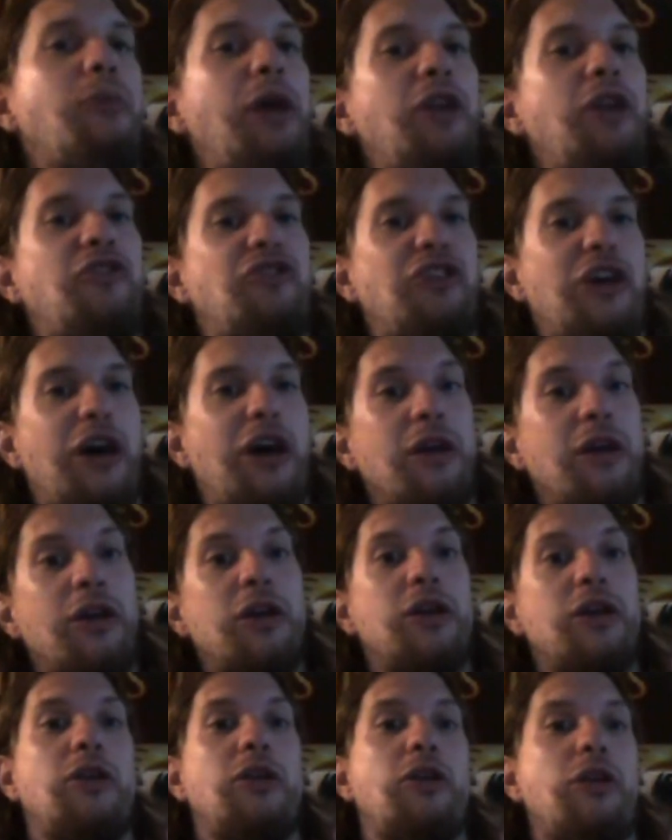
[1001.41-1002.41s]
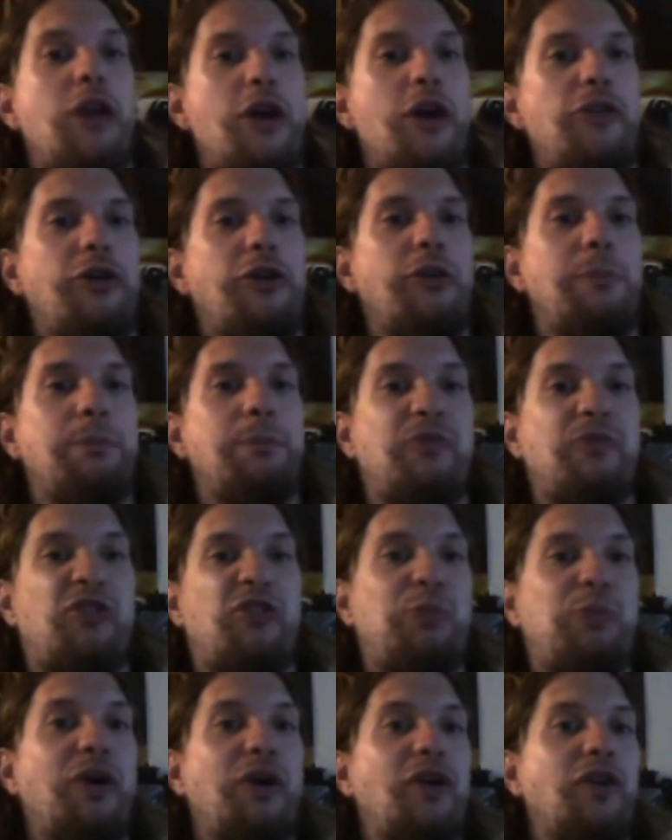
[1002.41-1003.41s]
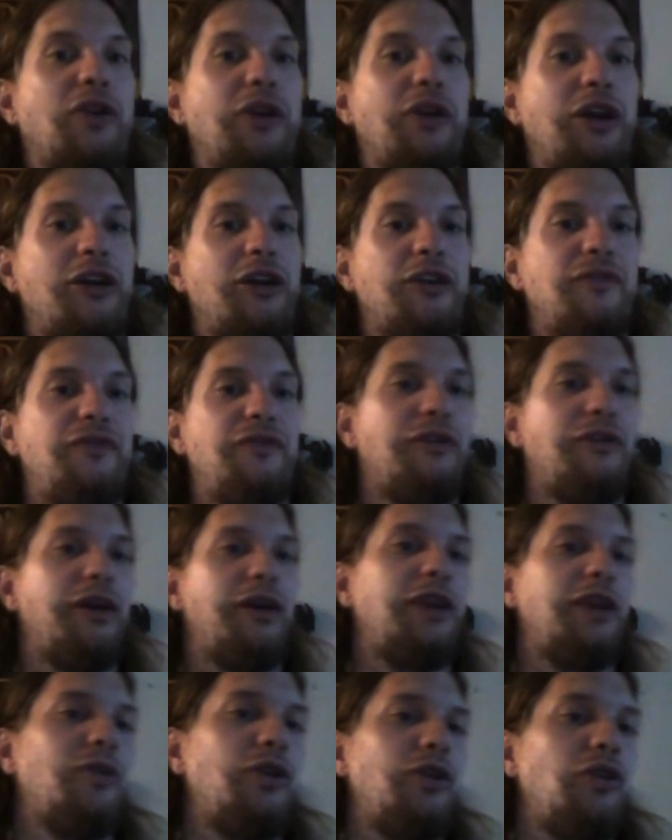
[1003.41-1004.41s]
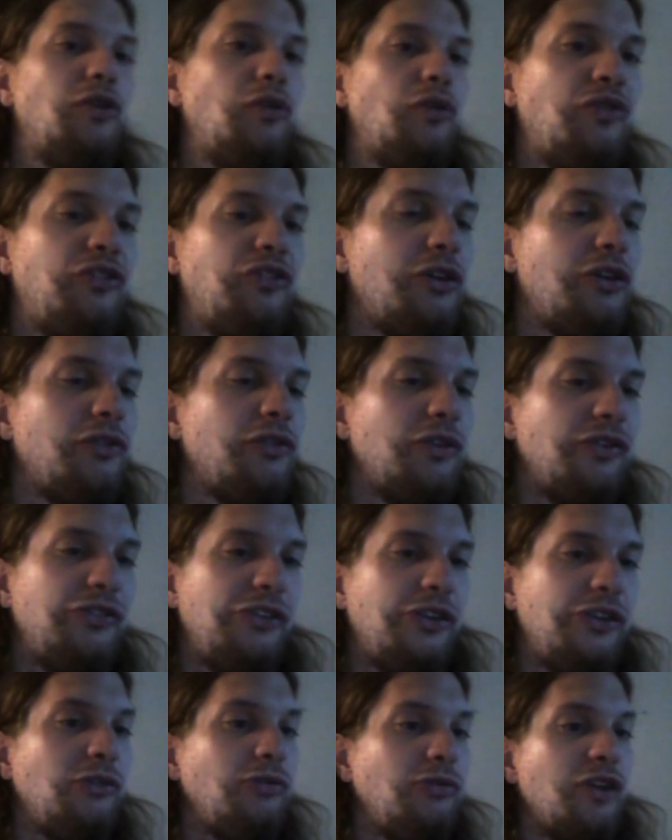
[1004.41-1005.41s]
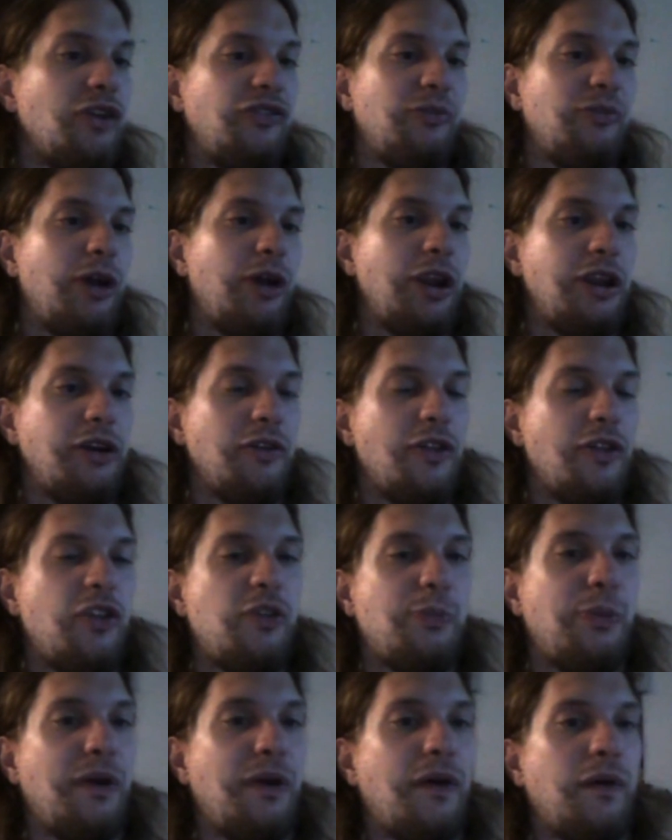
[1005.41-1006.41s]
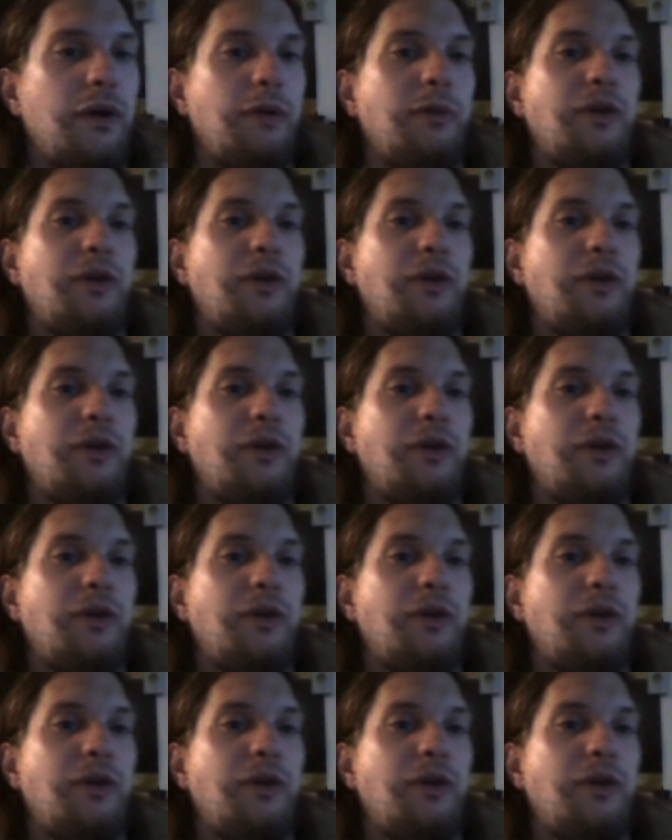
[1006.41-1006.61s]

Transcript: Which, another spoiler here for anyone who's still listening who doesn't want to hear this spoiler,